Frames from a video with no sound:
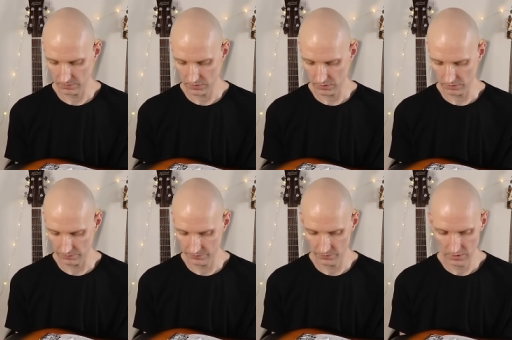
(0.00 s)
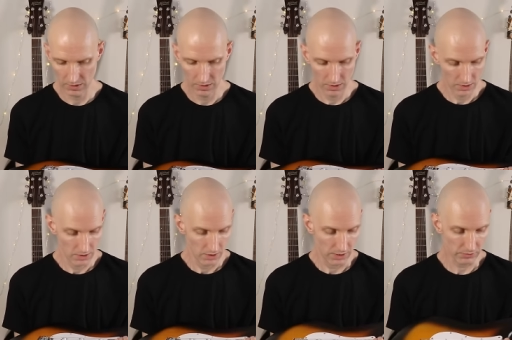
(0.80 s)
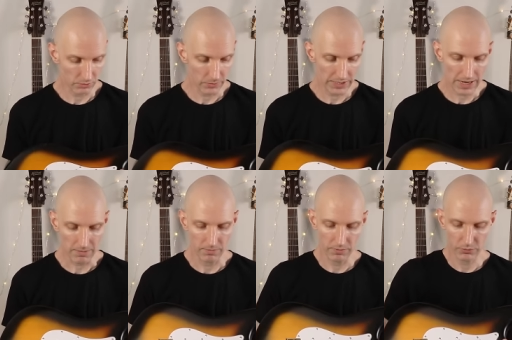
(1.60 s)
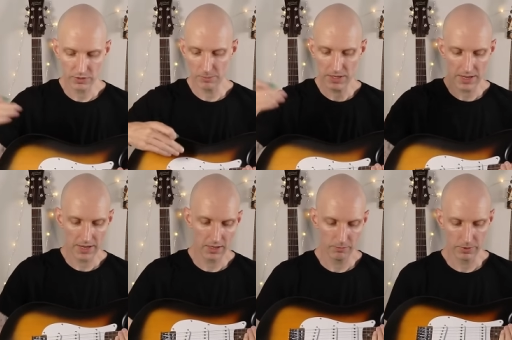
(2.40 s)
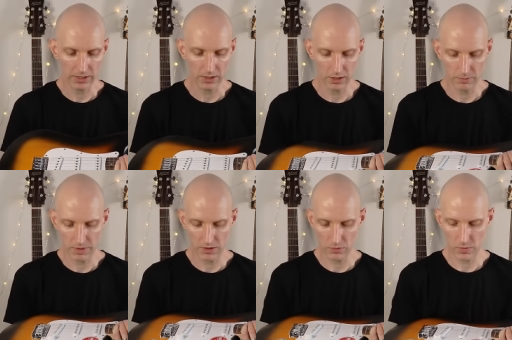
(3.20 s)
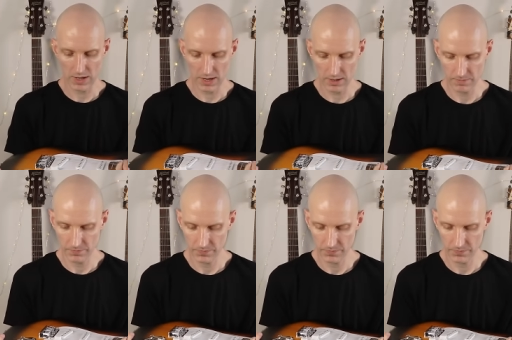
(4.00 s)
So that's what we got. 3-ply pickguard, by the way,